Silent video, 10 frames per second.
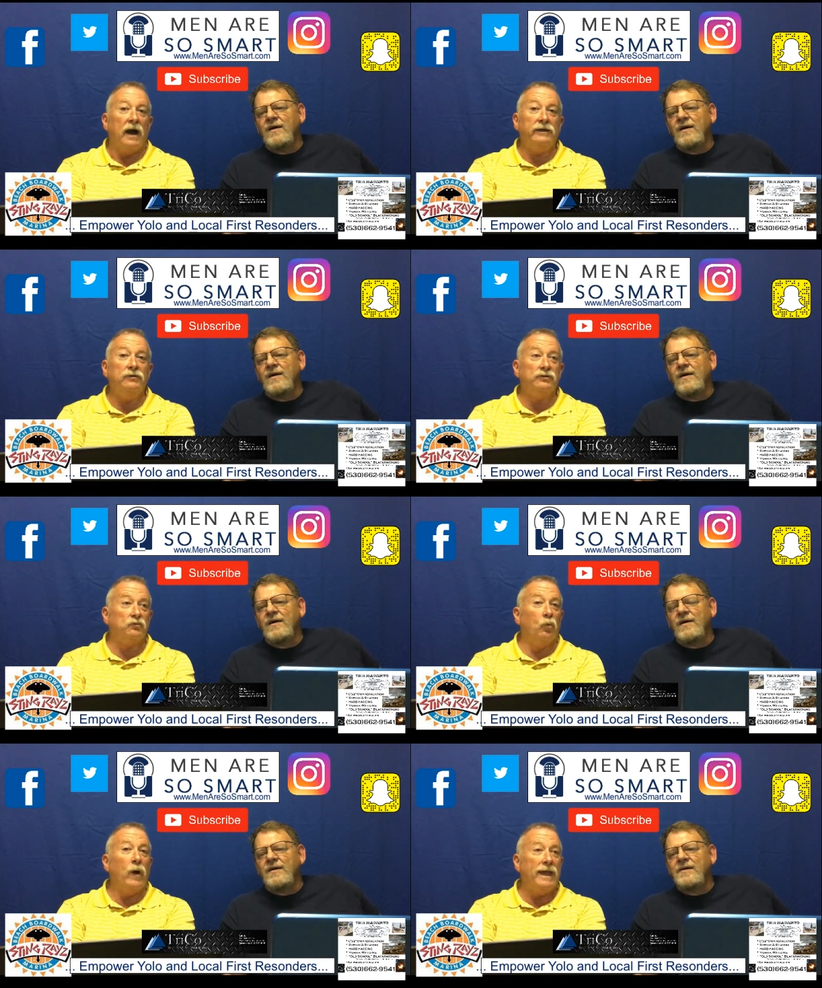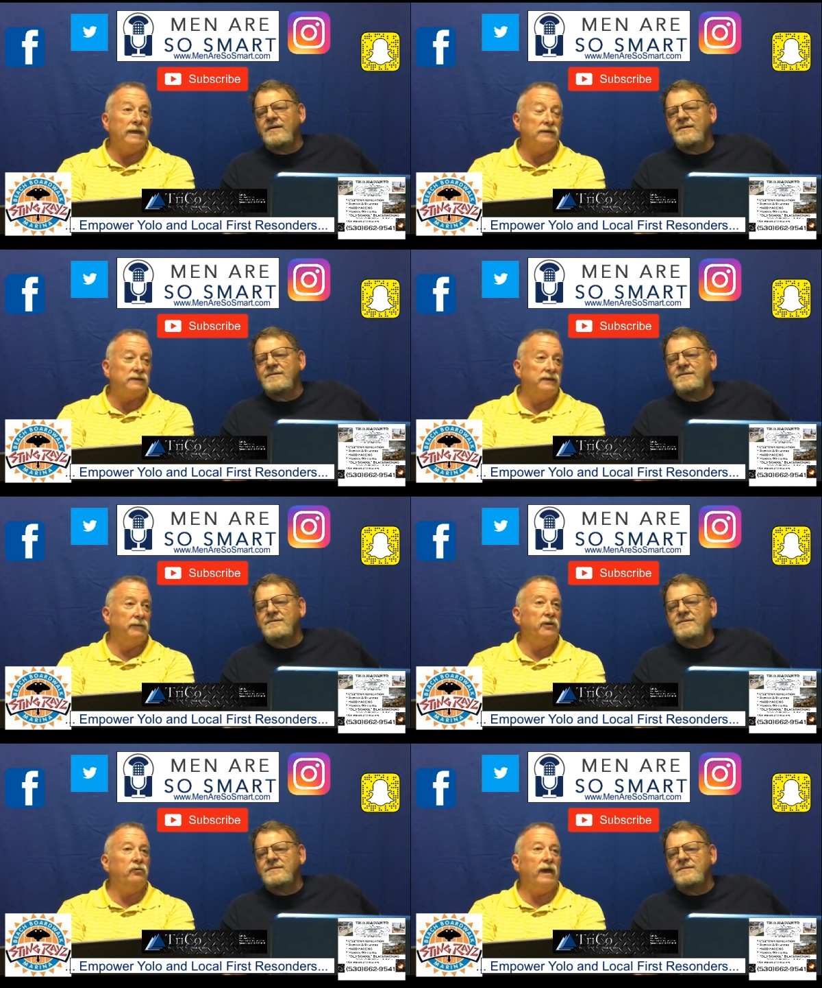Speaker 1: I use Waze,
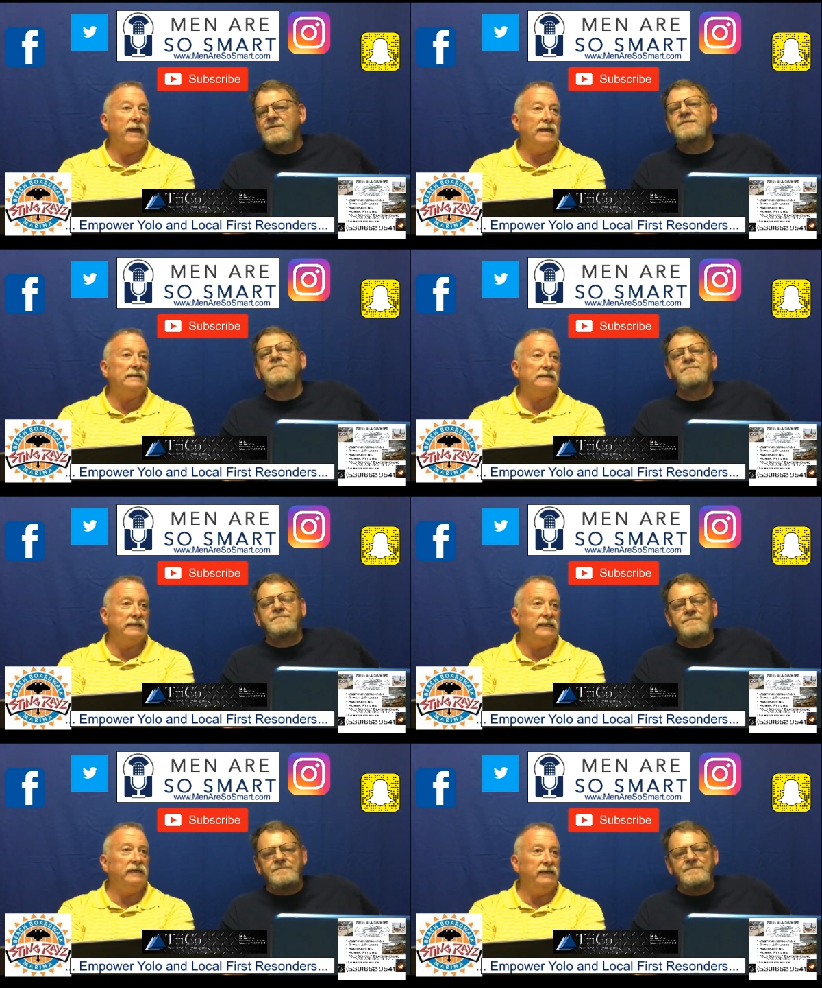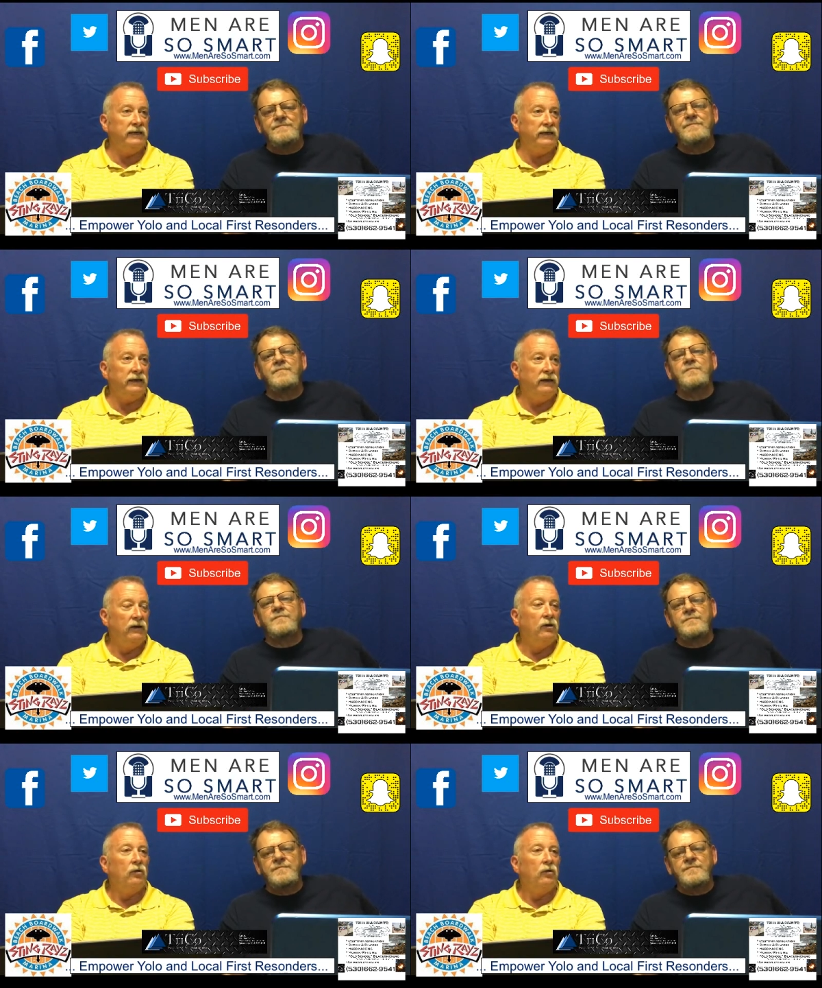W A Z E.